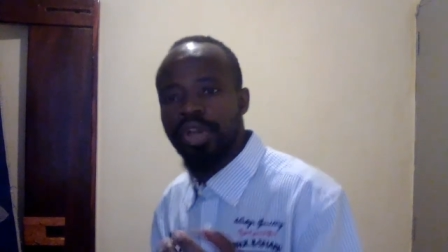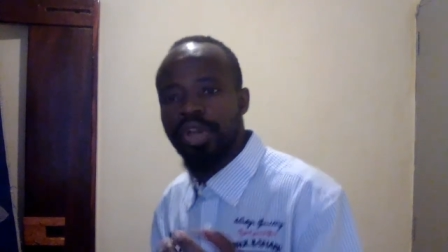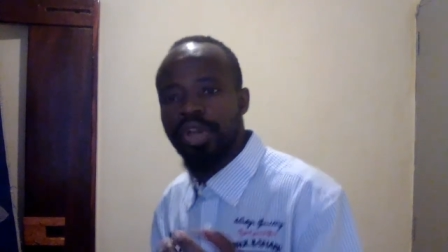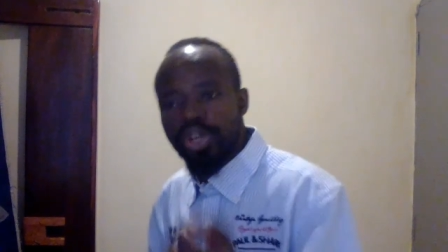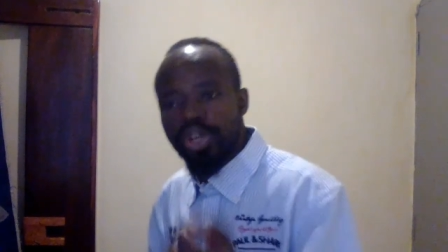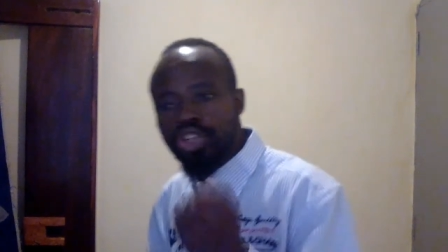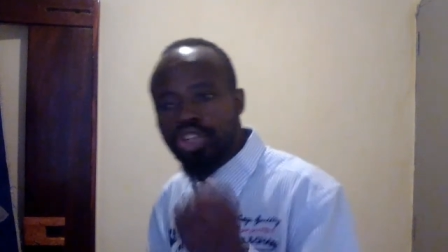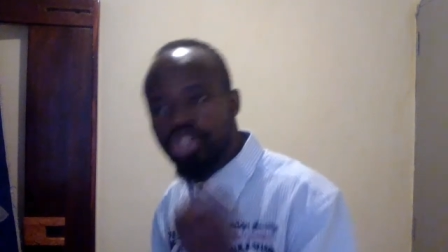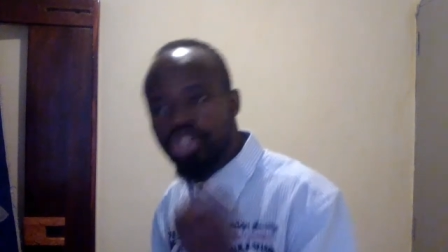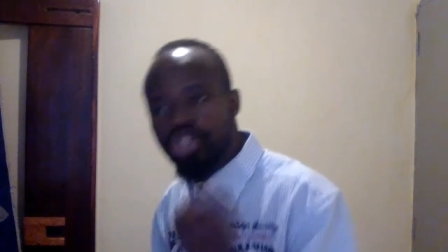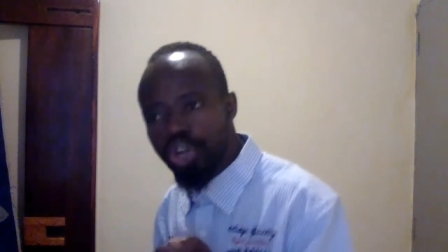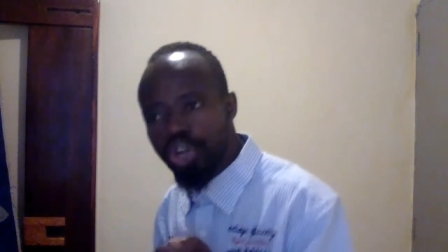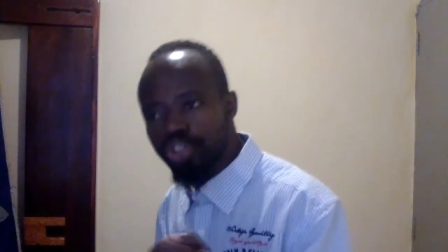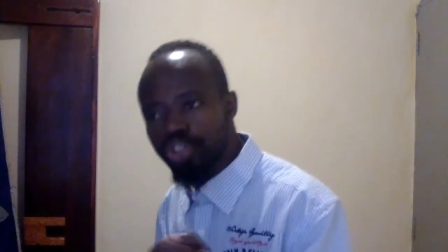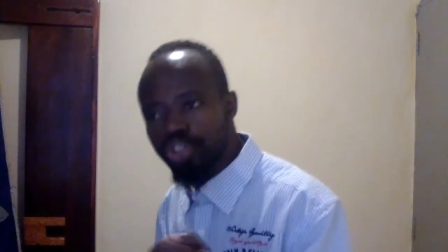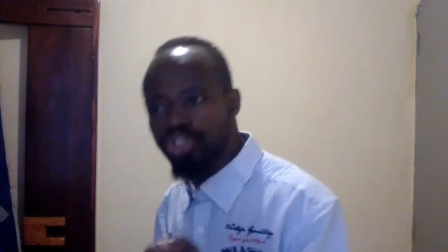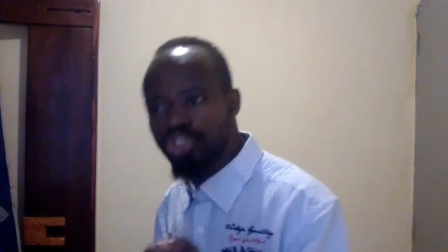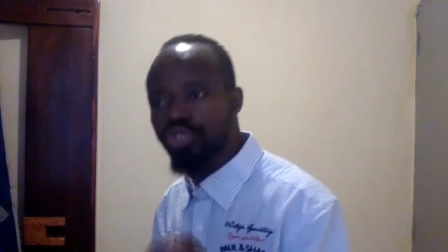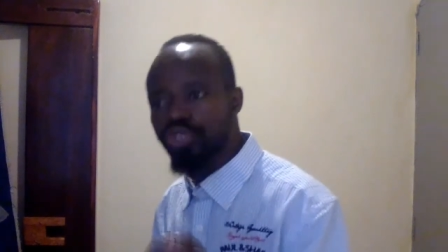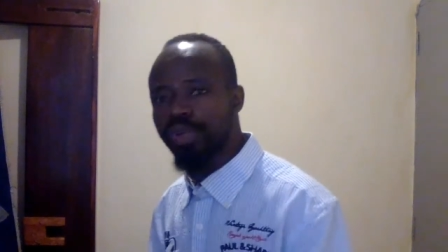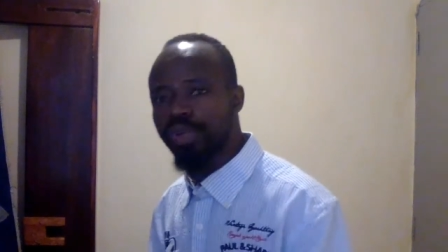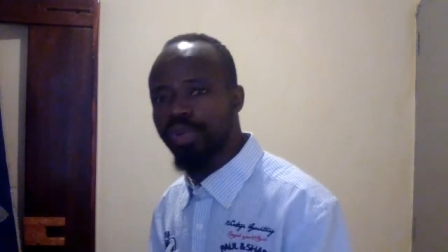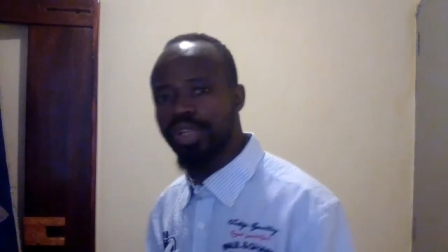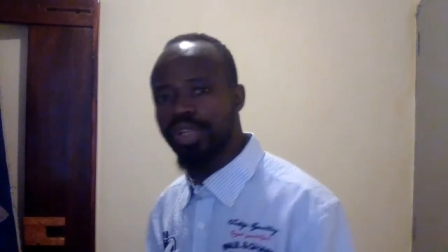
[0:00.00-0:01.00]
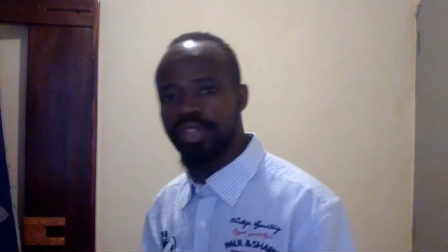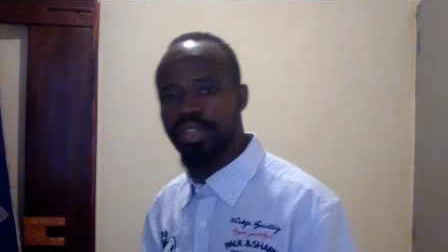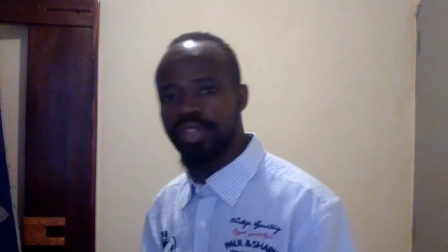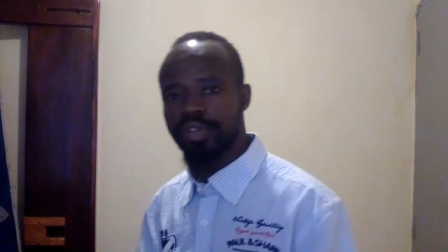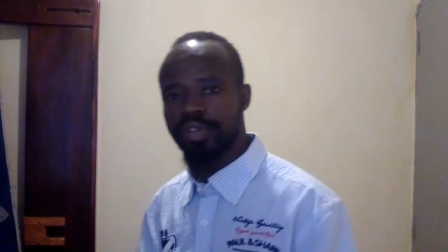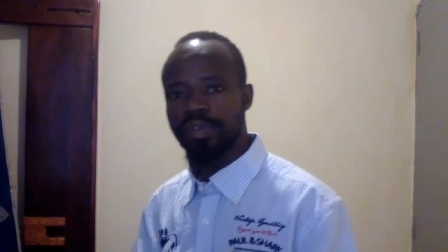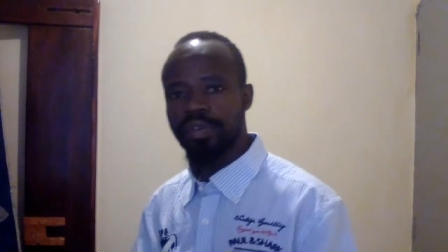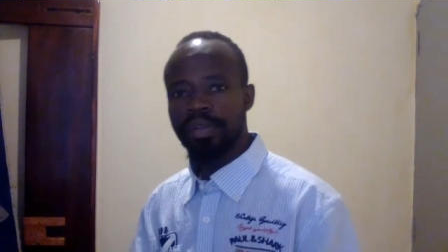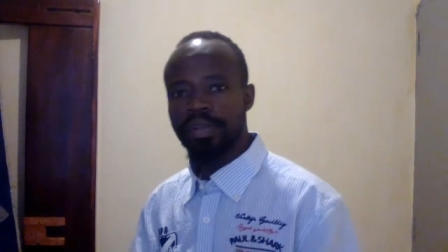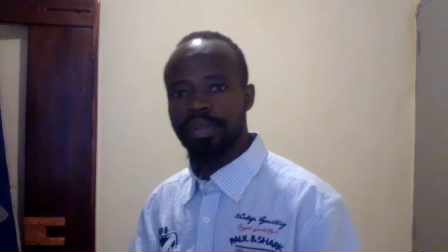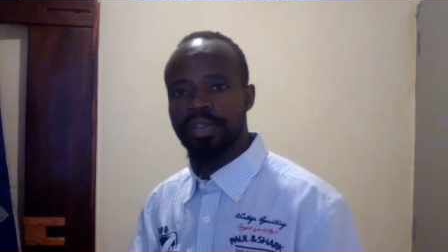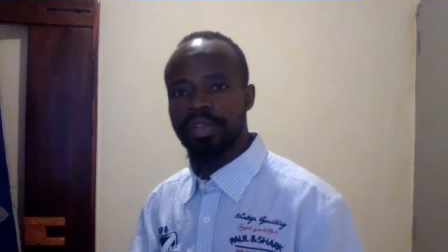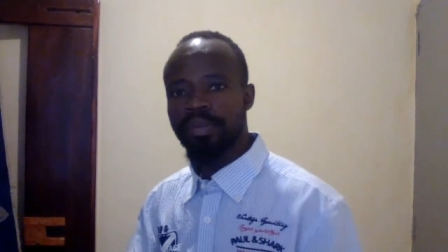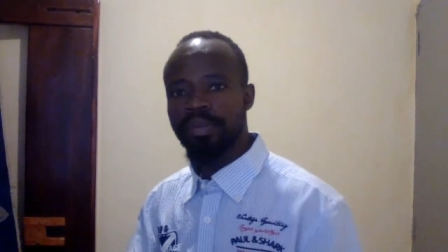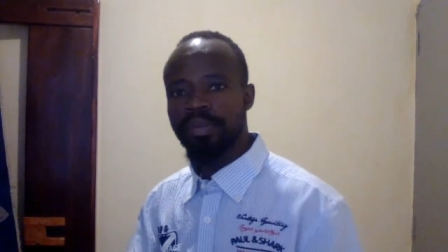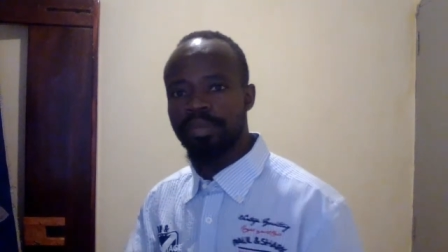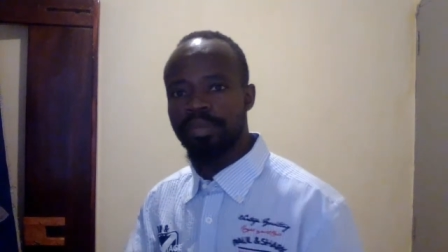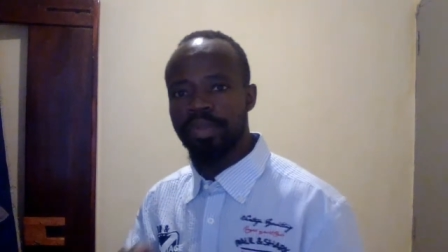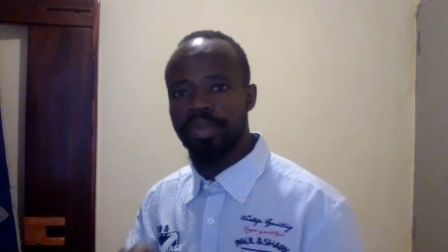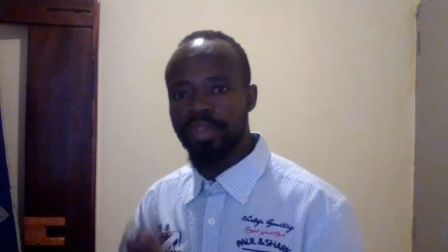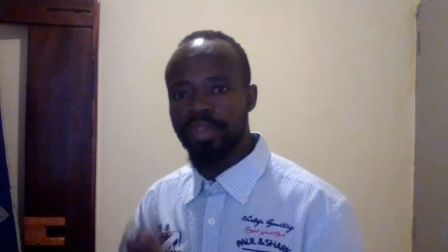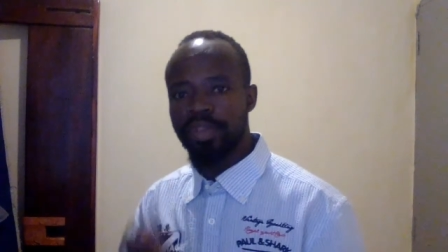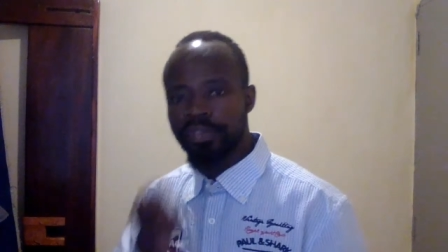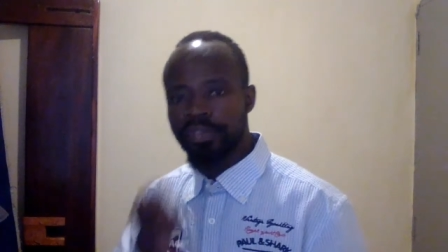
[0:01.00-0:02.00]
not to eat the,
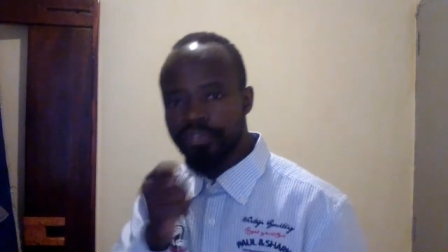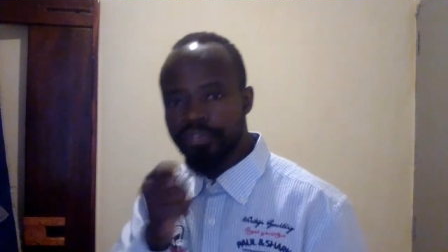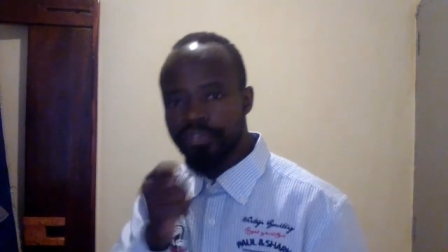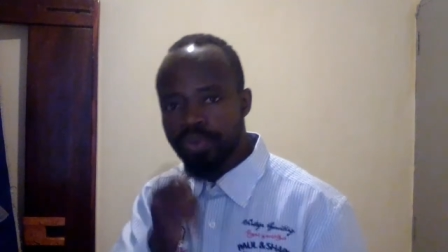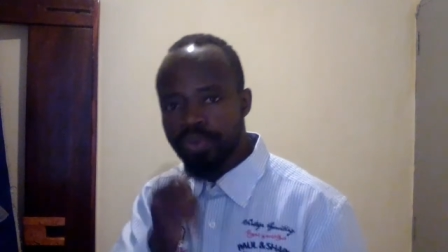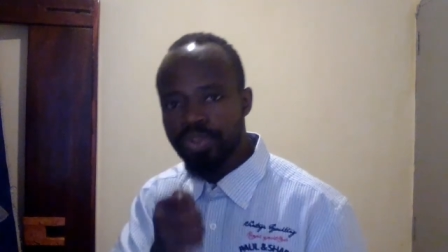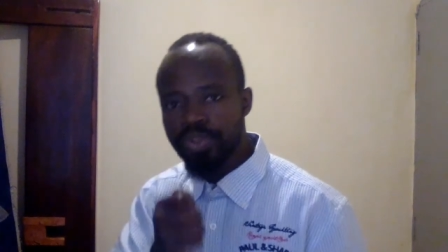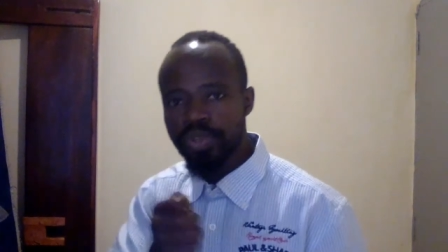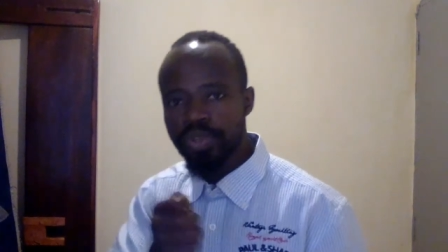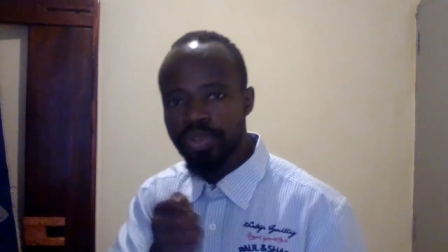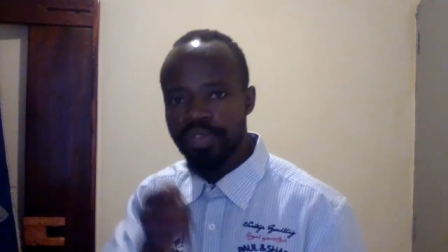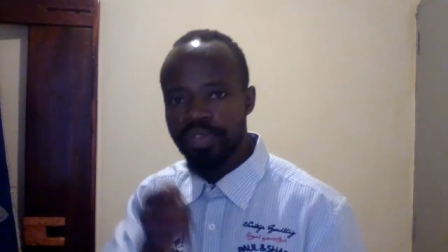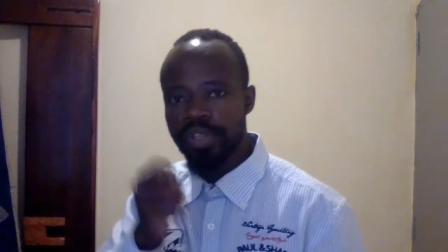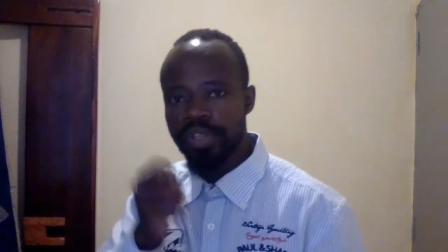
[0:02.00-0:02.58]
the, the fruit of the